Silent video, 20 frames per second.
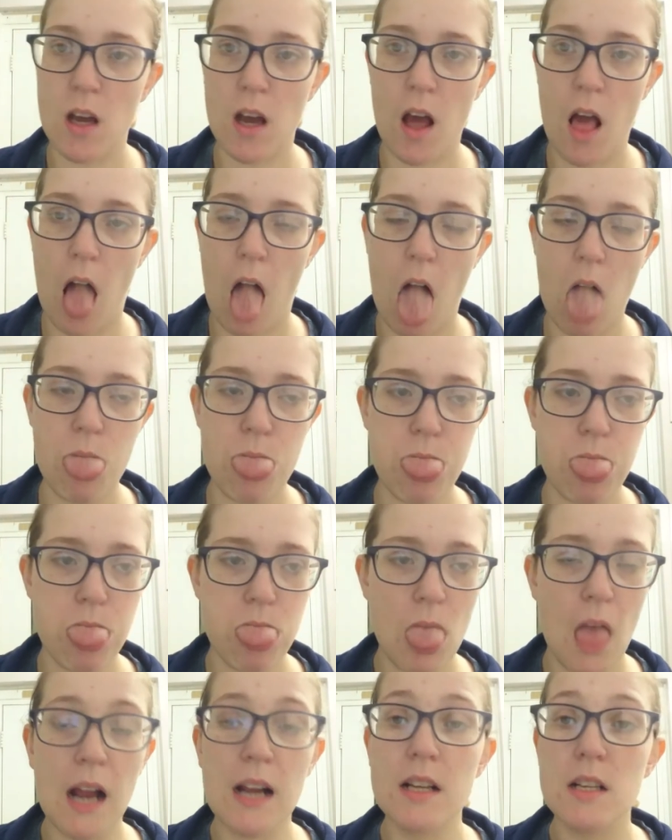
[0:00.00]
uh,
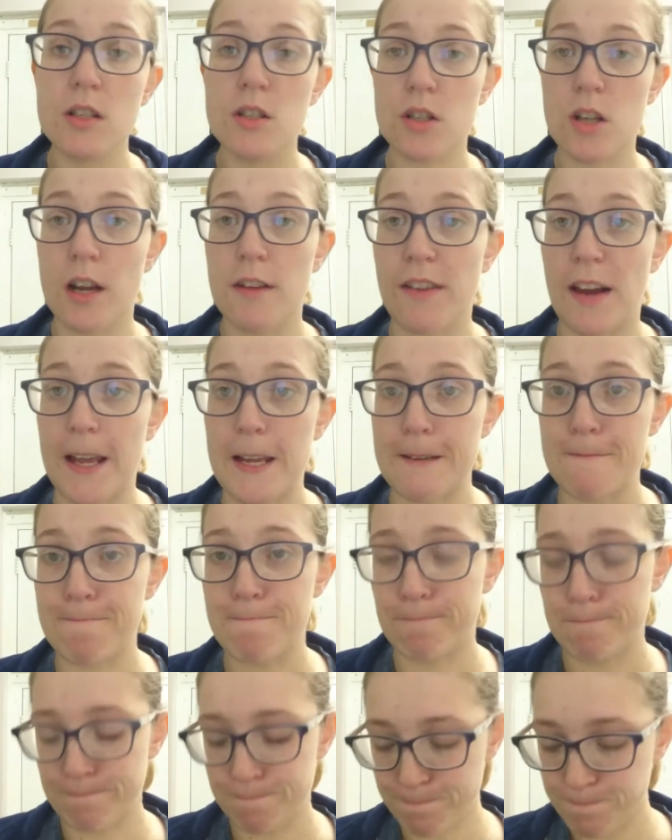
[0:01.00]
snowflake.
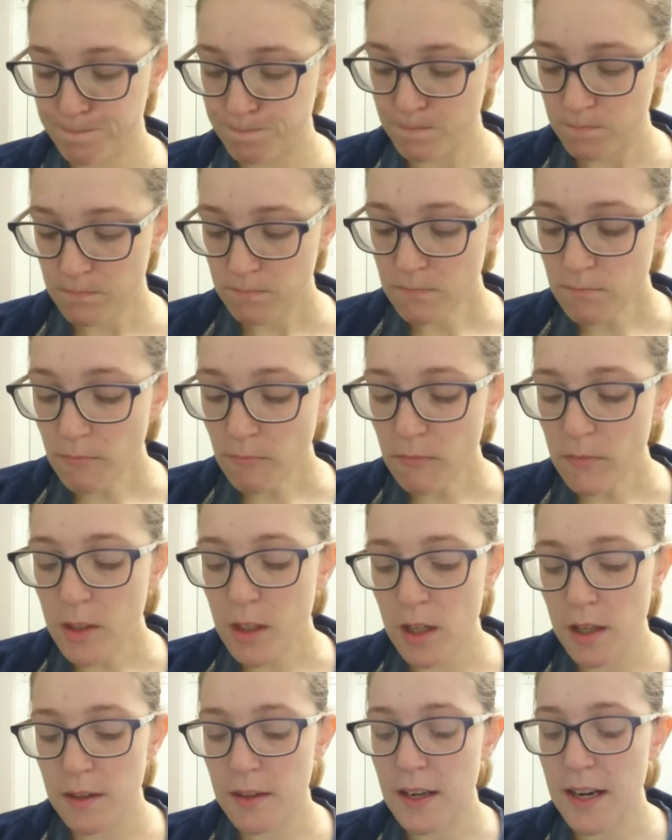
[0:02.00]

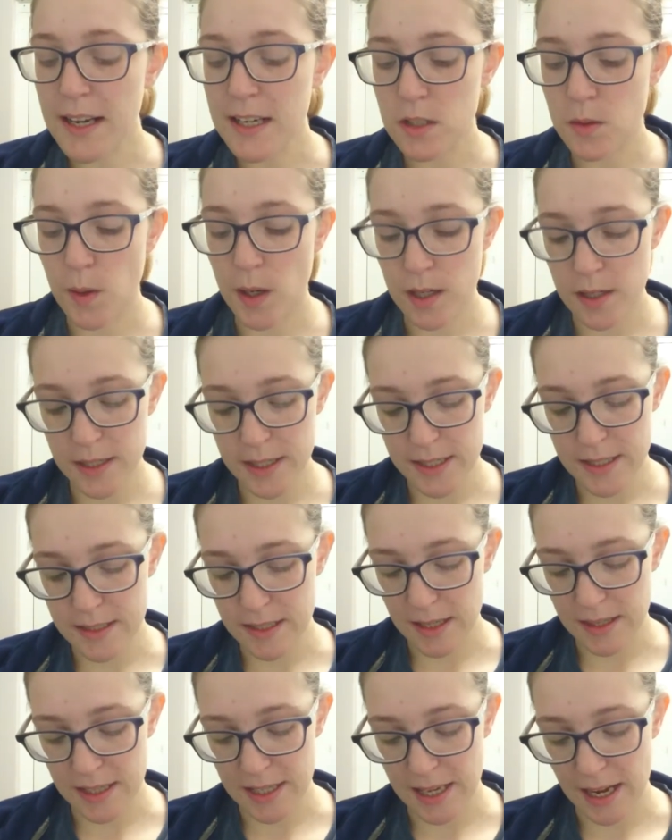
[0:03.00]
The next one is
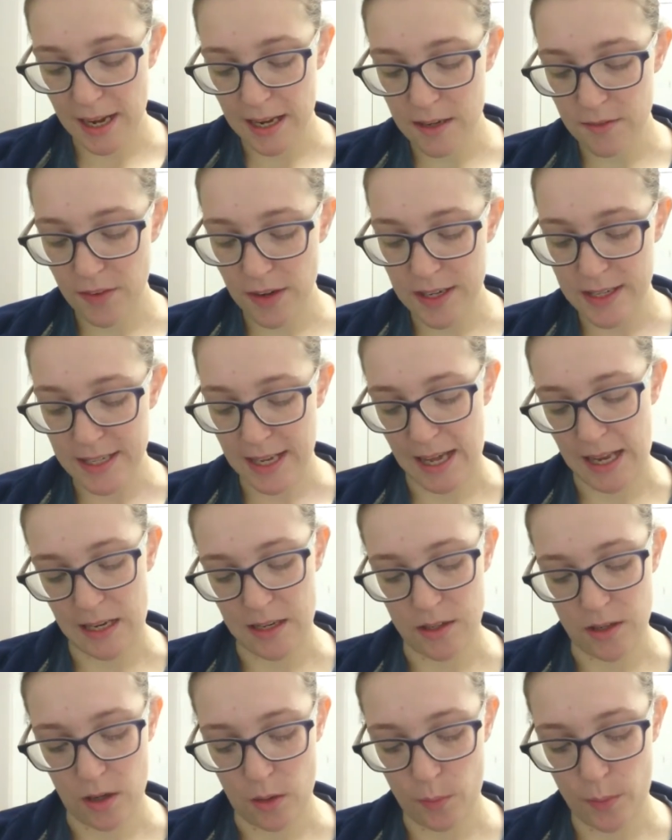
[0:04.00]
the advent
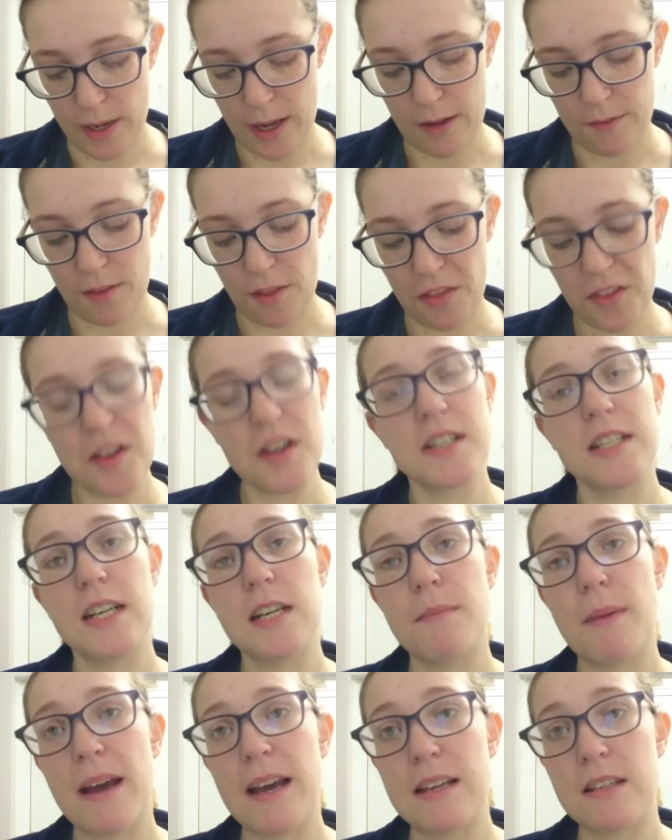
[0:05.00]
calendar. We have
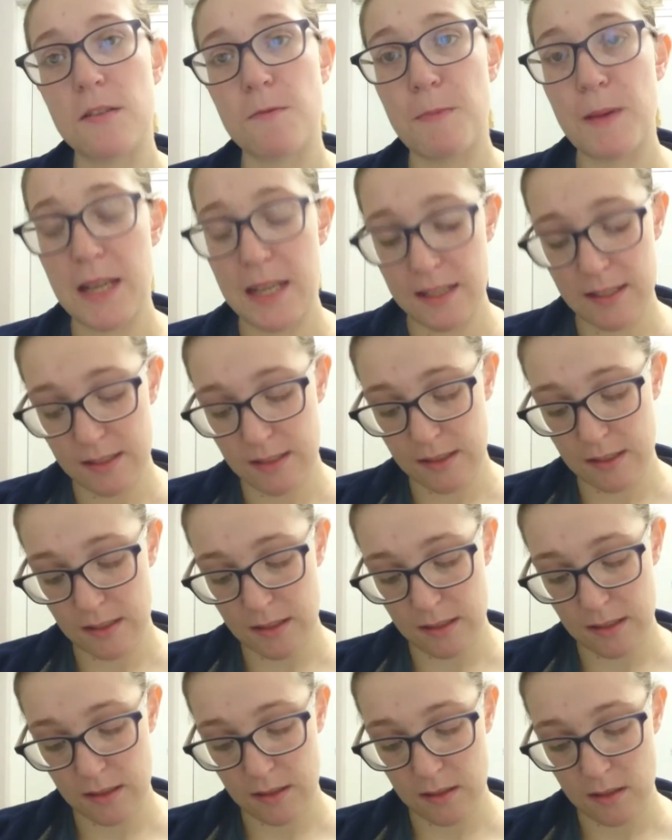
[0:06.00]
13 pairs of
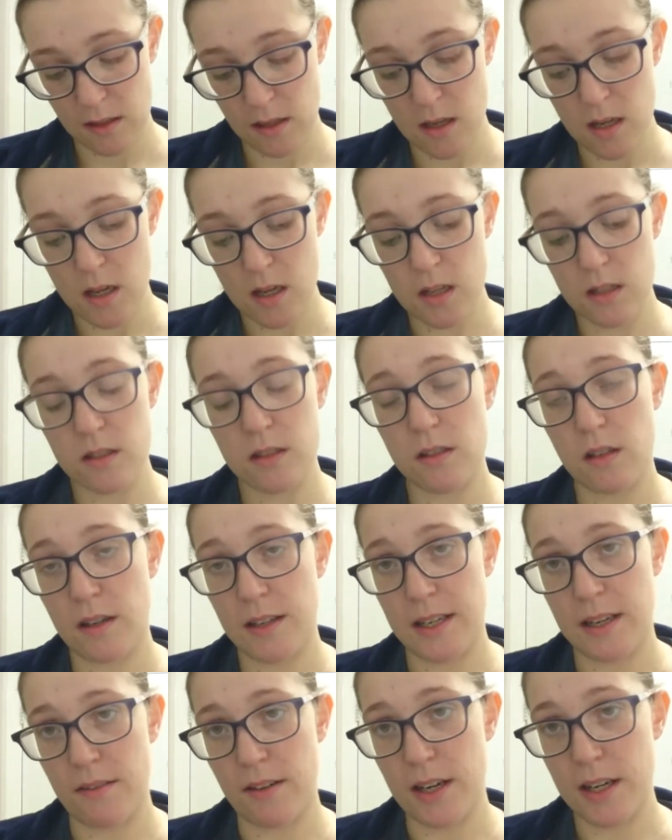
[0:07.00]
pierced stud
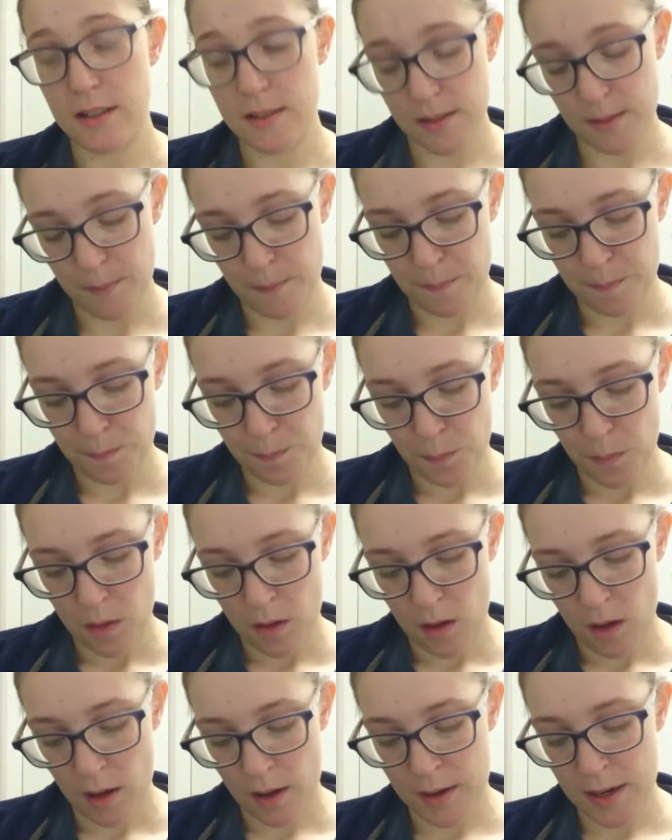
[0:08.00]
earrings,
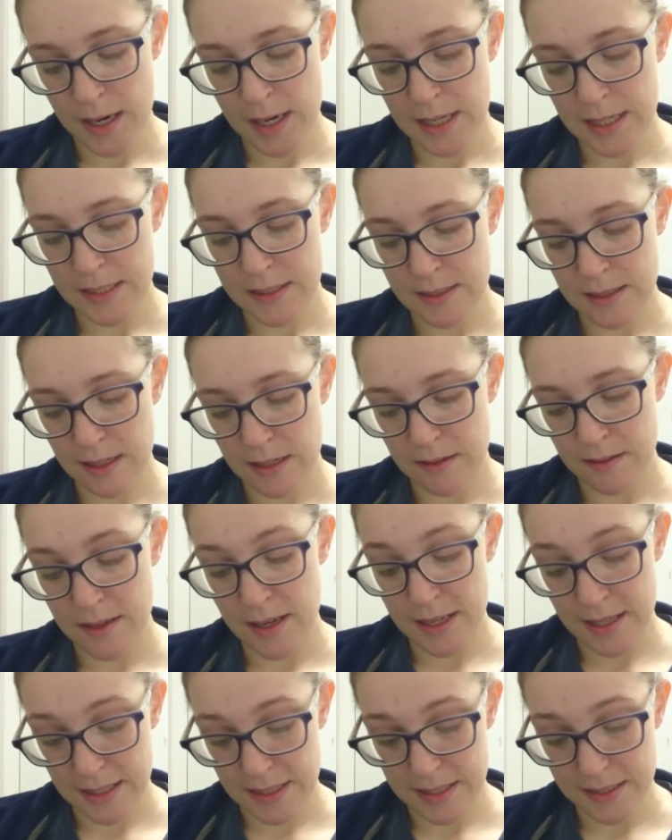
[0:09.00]
a necklace
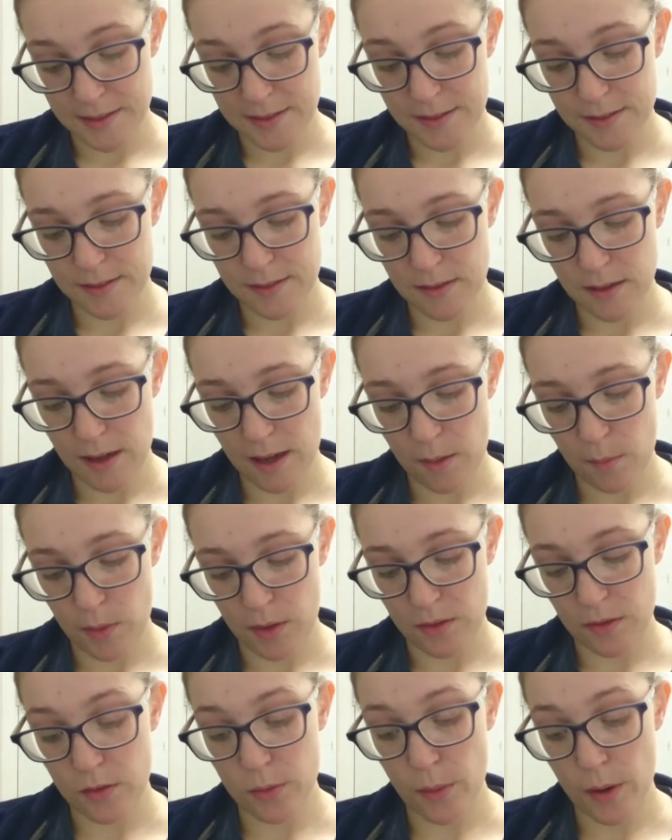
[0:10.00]
necklace
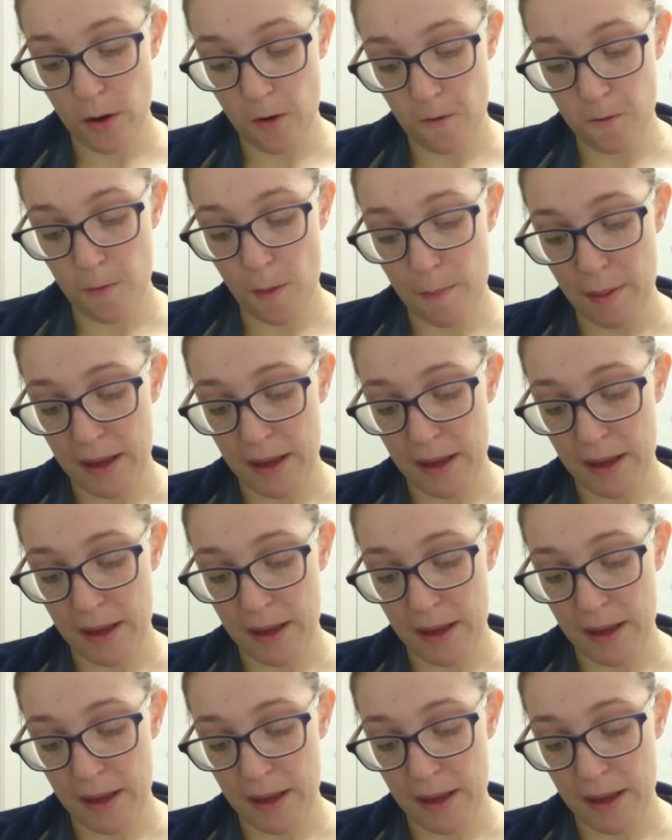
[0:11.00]
with 12